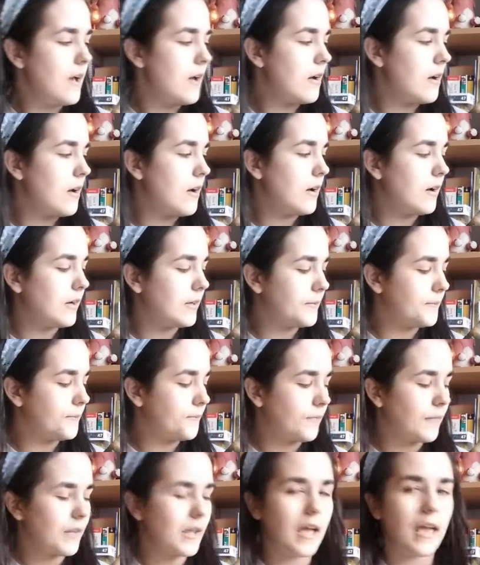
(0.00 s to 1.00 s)

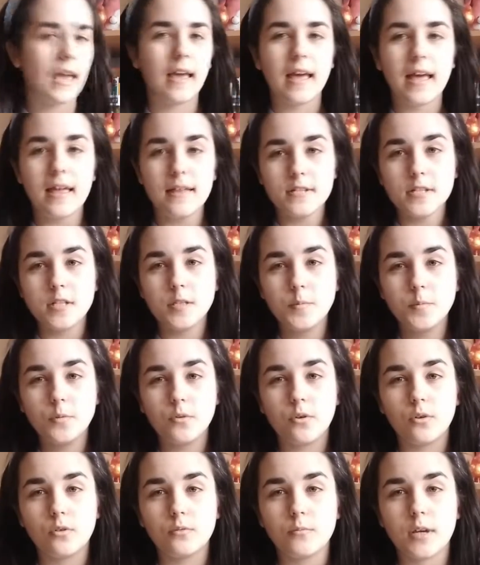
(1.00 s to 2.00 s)
I had this
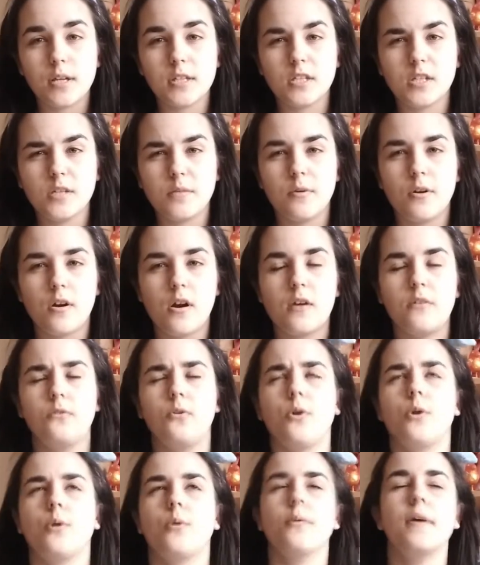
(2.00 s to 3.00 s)
book on my TBR
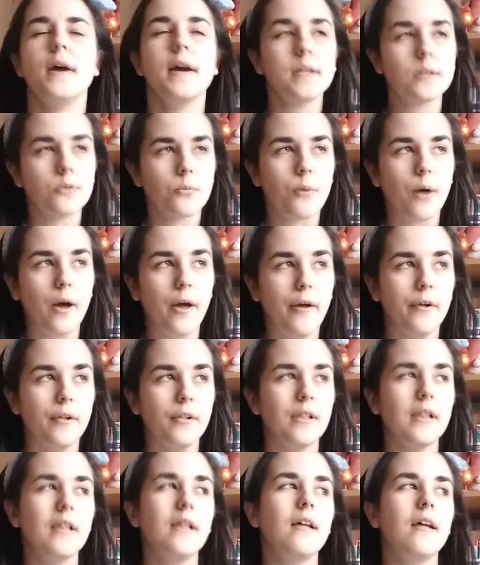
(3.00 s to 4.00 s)
for quite a
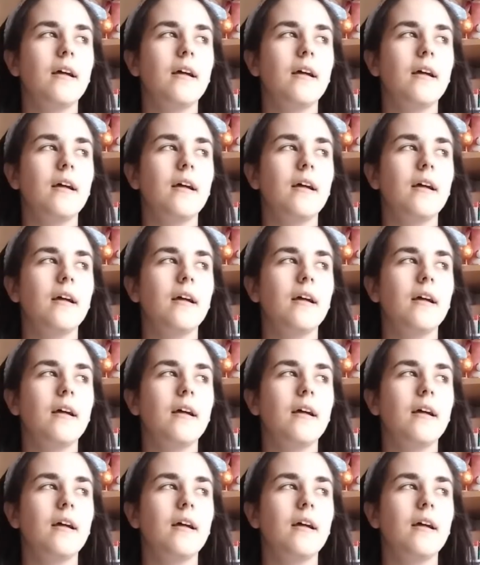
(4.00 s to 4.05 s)
while,